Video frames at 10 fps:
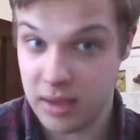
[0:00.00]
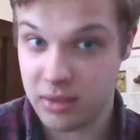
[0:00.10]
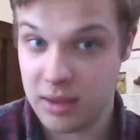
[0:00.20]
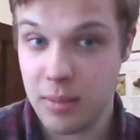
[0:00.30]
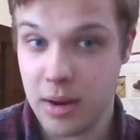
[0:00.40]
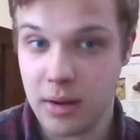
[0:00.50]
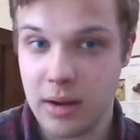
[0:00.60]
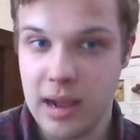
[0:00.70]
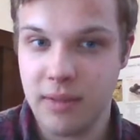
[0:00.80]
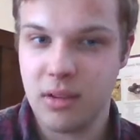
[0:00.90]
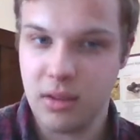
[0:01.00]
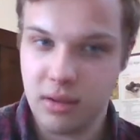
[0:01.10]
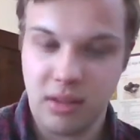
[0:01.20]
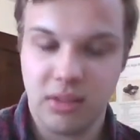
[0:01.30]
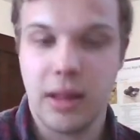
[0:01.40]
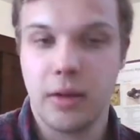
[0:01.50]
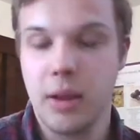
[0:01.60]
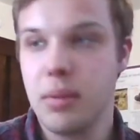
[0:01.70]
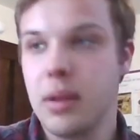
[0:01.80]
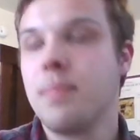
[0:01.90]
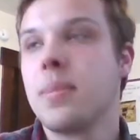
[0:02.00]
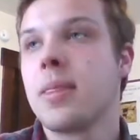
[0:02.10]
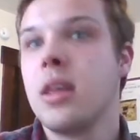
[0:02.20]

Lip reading: that same aircraft and you decelerate a bit,